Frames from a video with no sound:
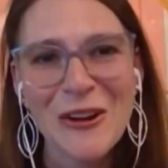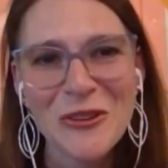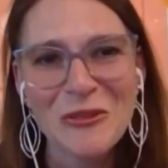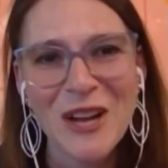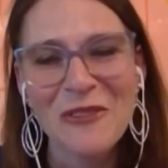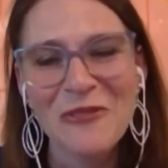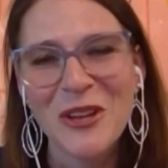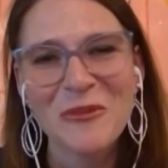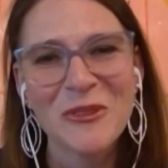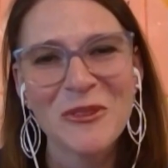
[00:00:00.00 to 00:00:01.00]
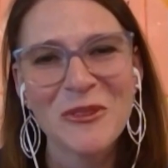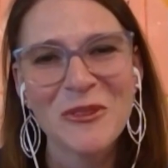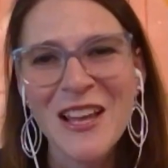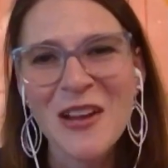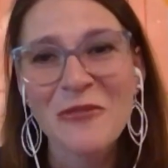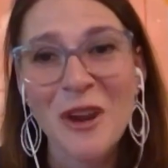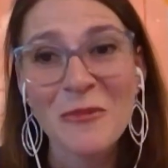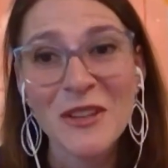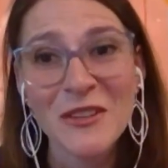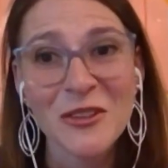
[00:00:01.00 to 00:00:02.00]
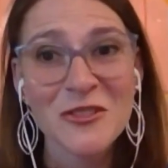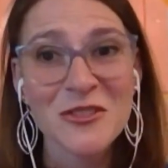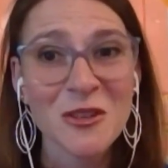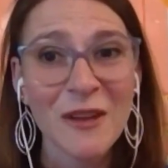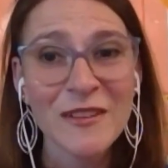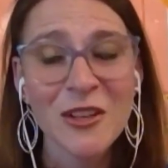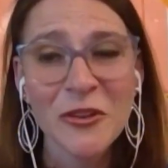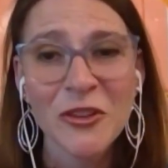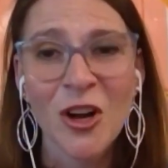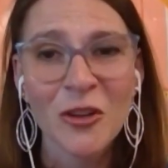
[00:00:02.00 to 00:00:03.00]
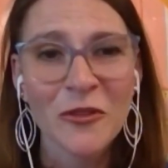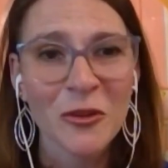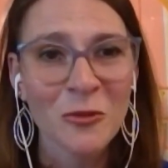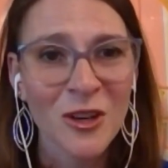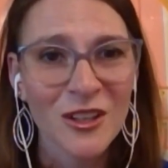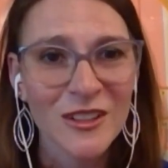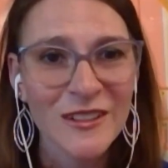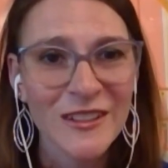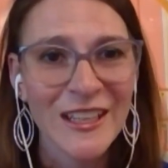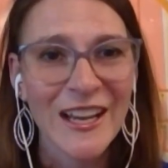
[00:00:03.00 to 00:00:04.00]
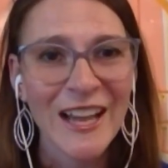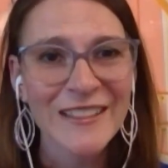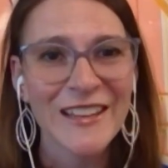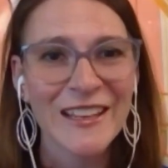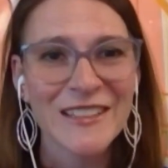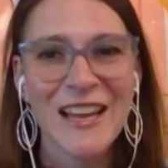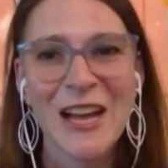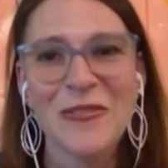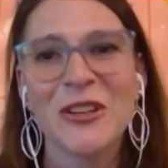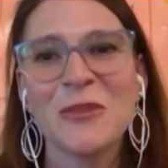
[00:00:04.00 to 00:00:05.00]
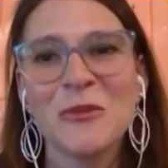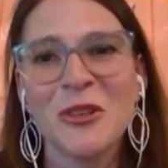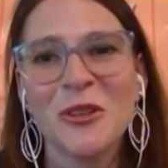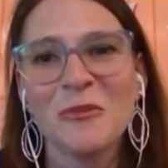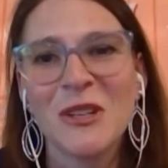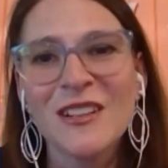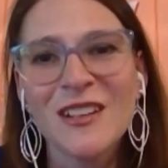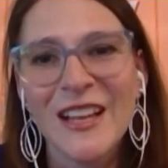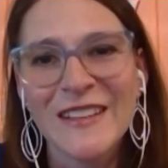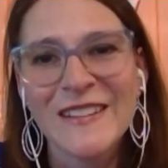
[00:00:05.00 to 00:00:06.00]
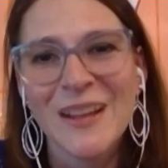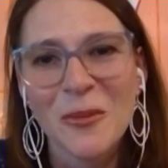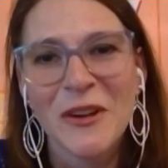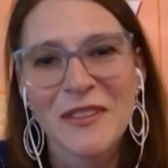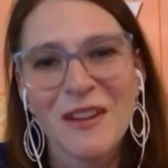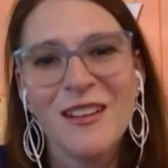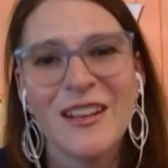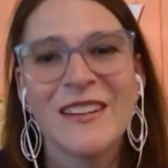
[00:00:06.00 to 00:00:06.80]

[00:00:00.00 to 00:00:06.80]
you've got families from East Coast to West Coast and all over the world connecting to have a communal meal and celebrate the holidays